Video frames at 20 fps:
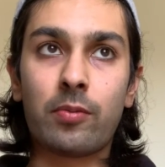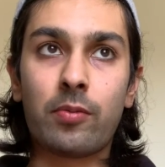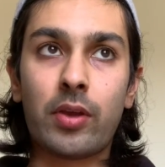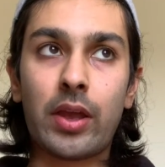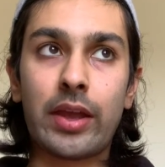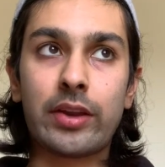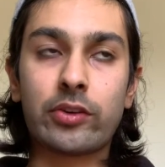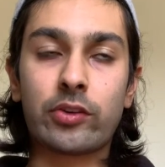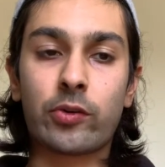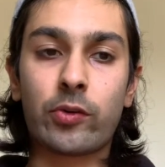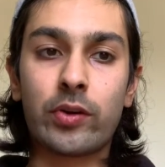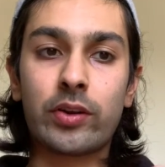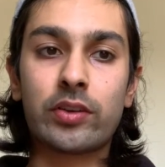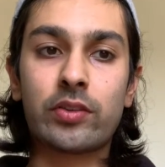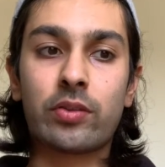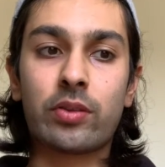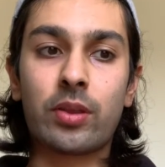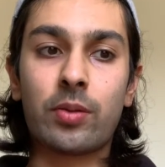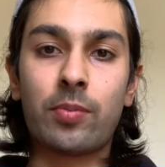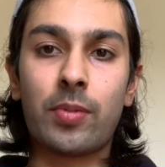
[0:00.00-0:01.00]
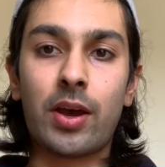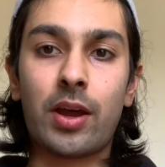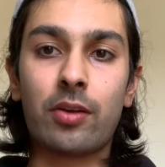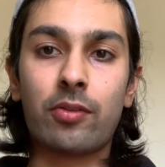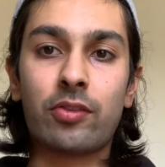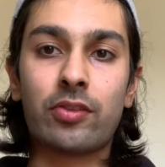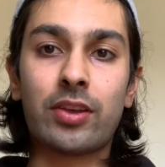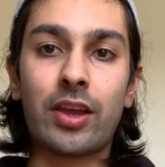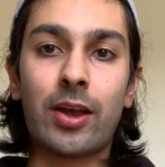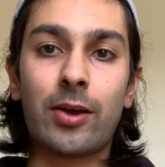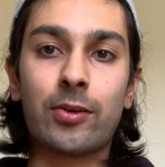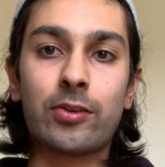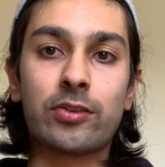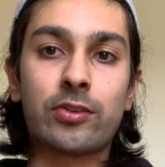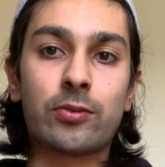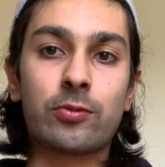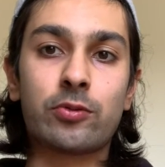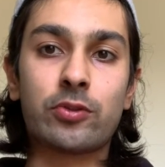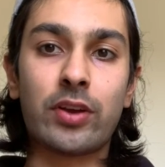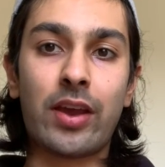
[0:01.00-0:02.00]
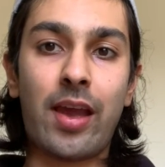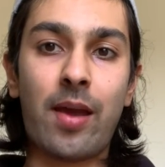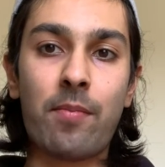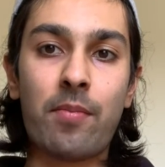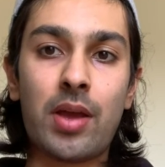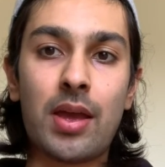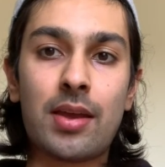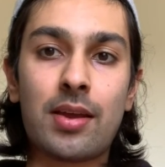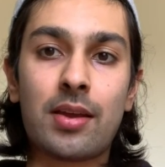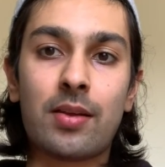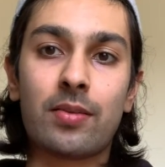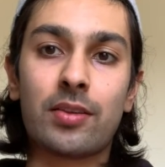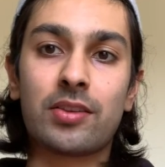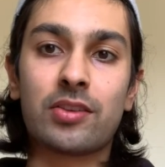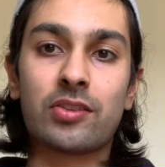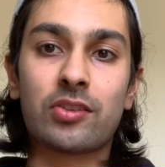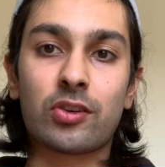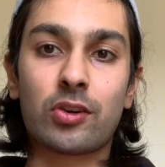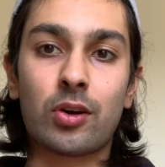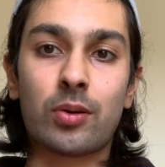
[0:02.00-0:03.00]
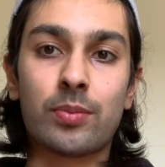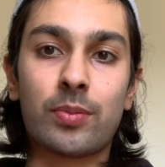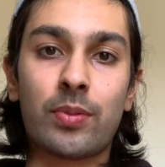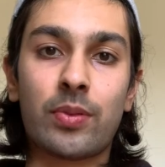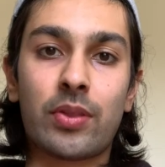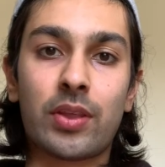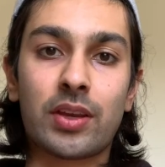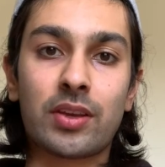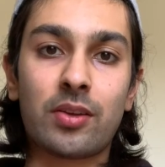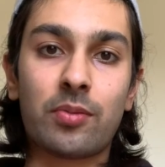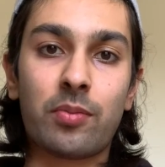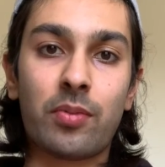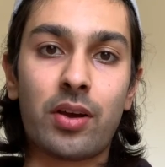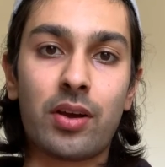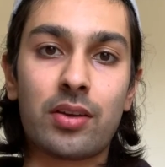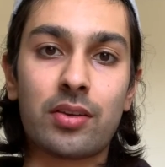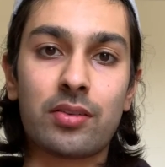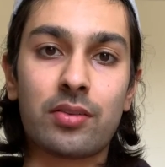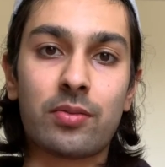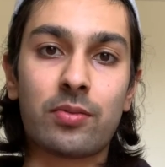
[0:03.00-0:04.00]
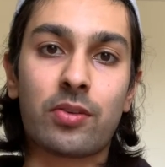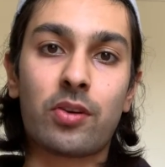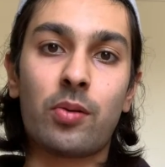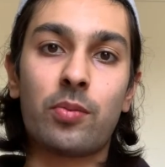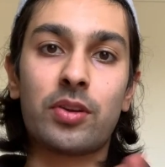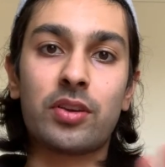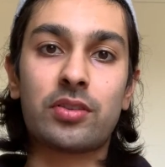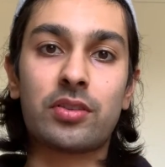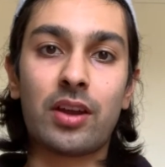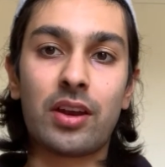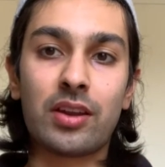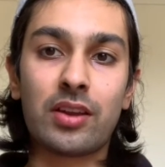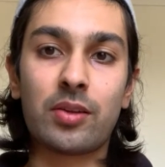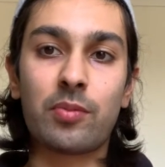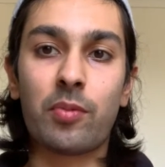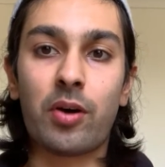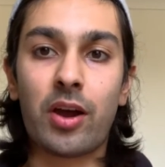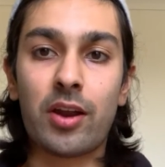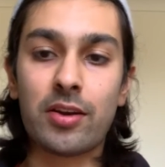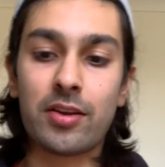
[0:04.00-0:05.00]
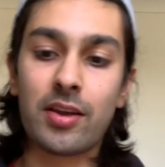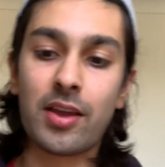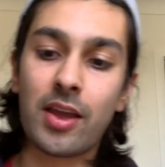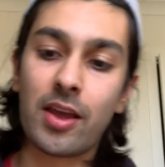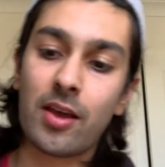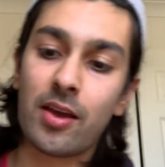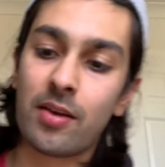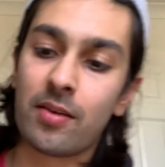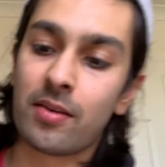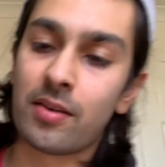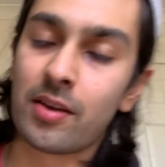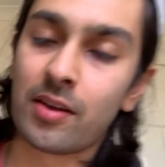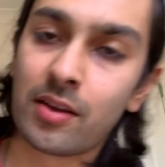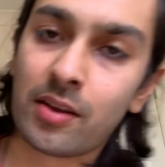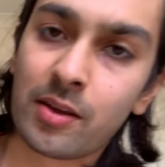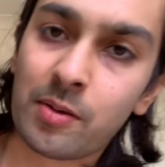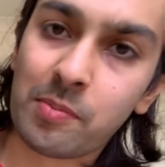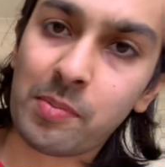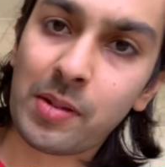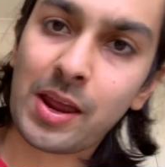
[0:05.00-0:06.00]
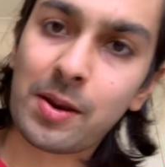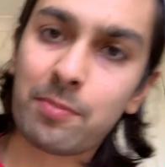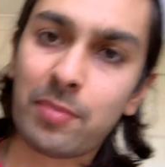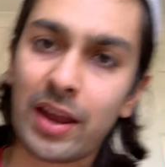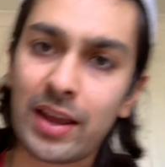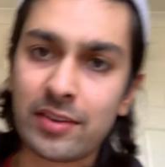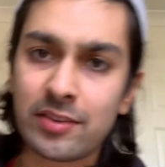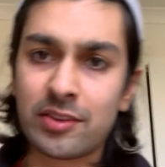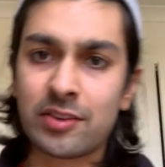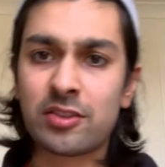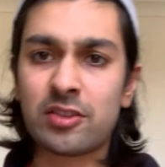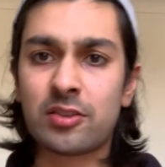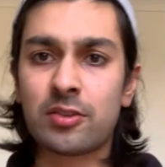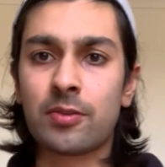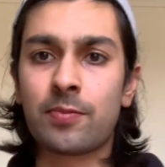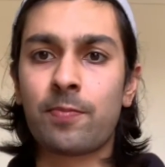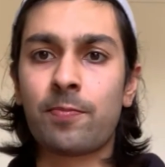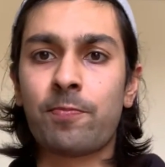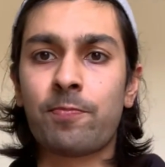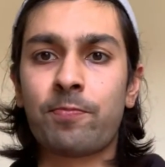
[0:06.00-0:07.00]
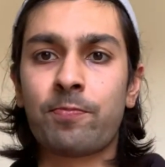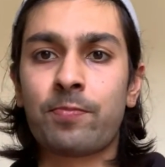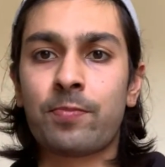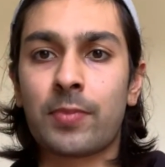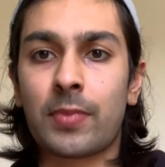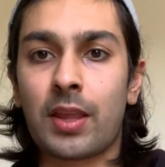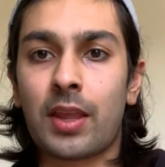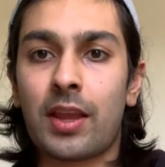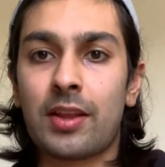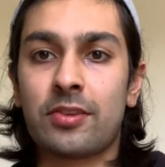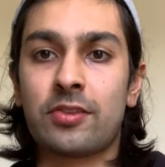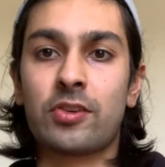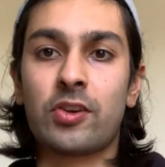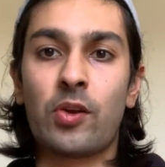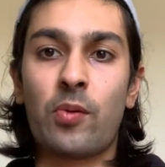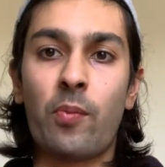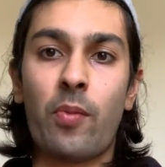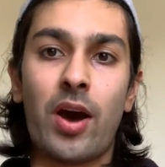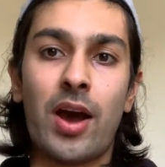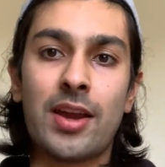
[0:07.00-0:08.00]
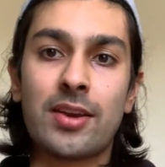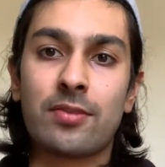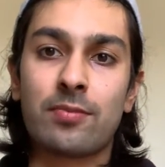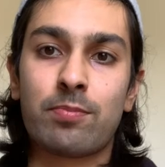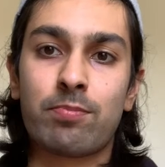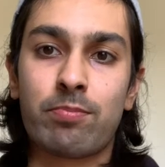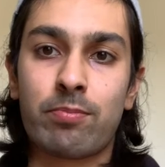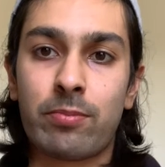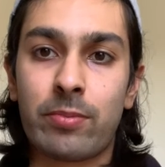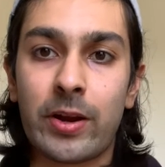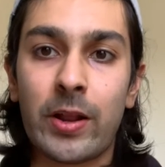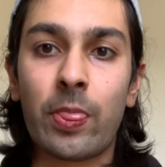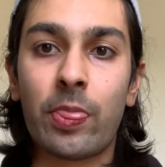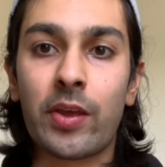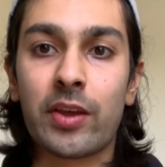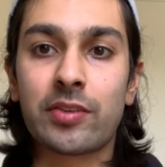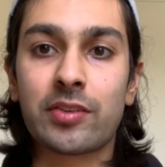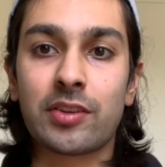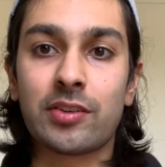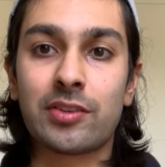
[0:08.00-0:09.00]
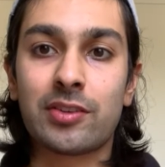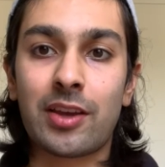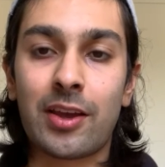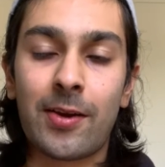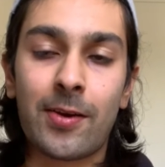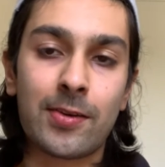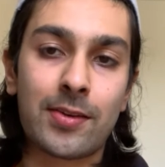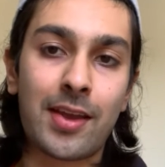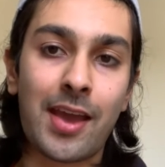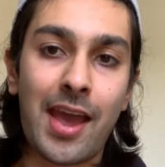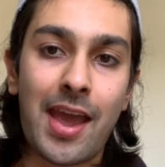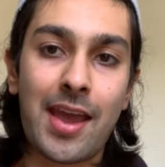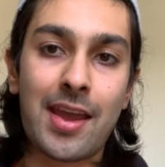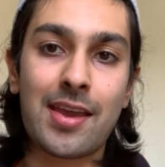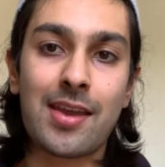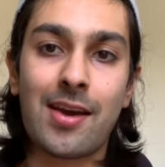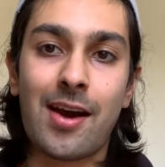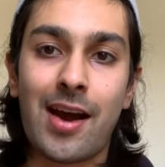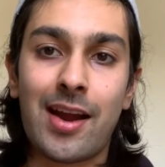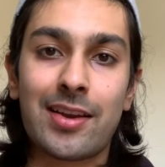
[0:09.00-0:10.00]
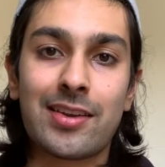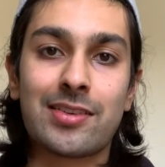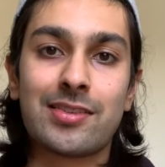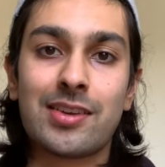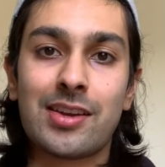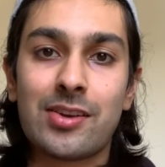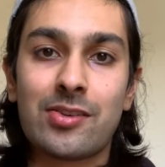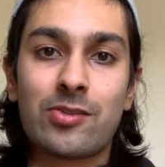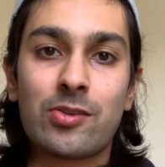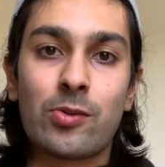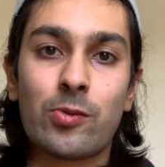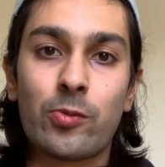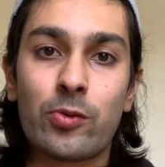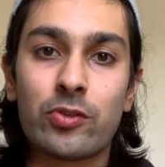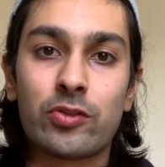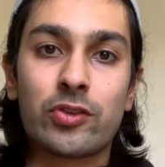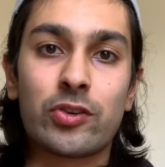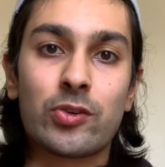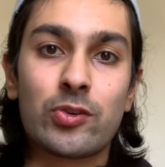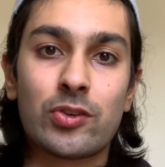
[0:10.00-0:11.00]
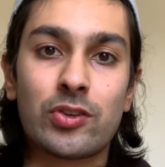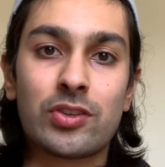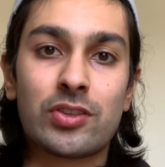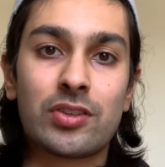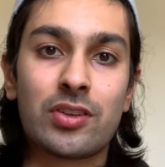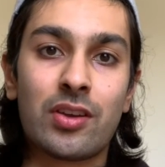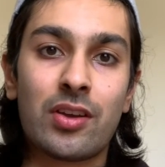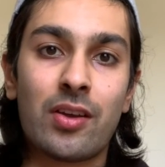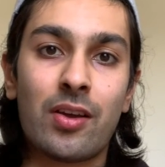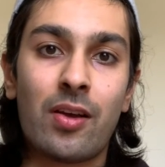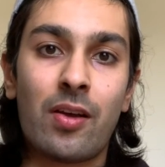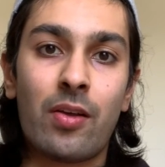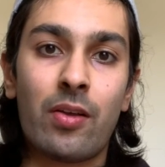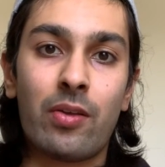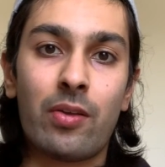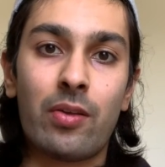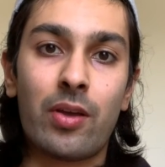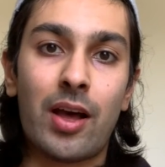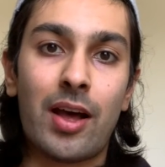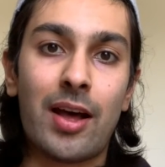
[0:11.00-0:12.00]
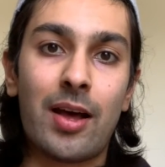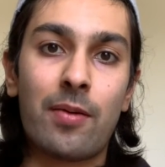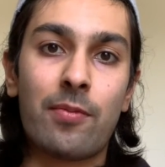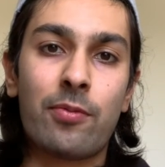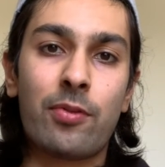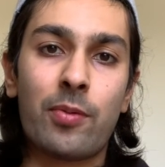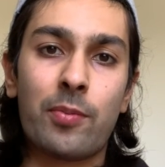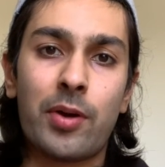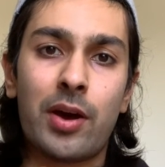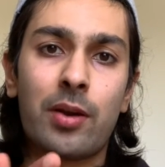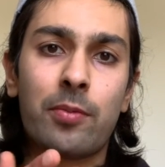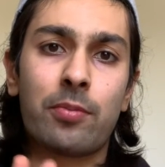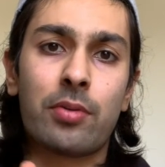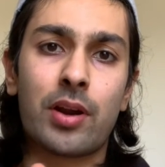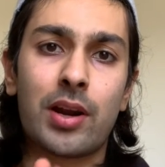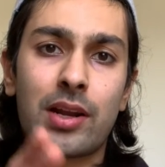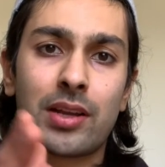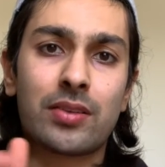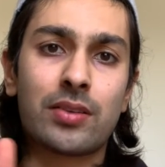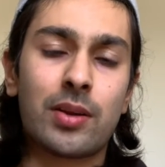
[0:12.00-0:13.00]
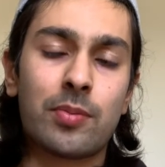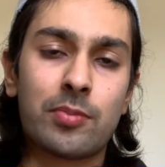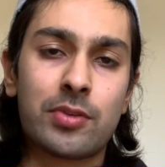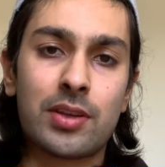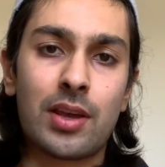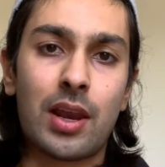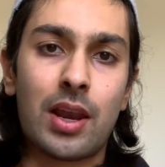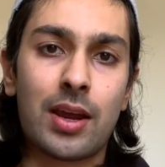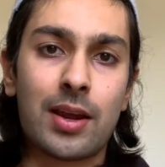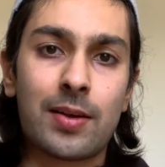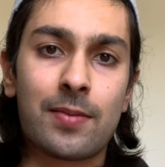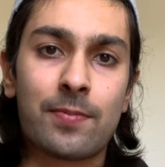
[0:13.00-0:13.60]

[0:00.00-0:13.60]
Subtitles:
increase the amount of sales of jam. This is a common study you might hear in places. And so you might read this and say, okay, I just need to reduce the amount of products that I'm selling.